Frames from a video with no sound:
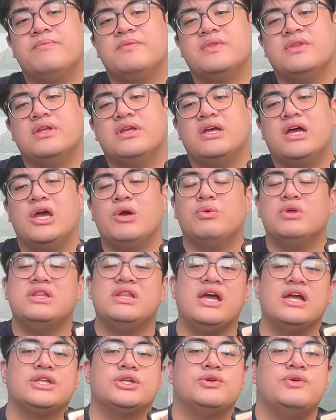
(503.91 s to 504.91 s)
I would like to
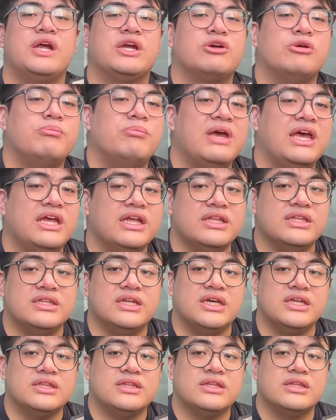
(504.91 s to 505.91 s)
recommend that
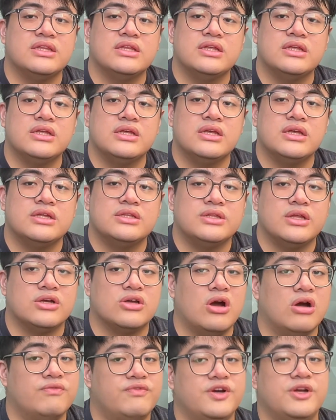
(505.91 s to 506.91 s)
the
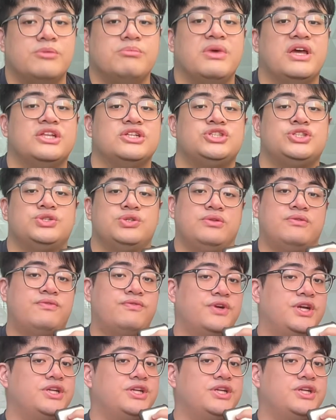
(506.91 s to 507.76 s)
government should further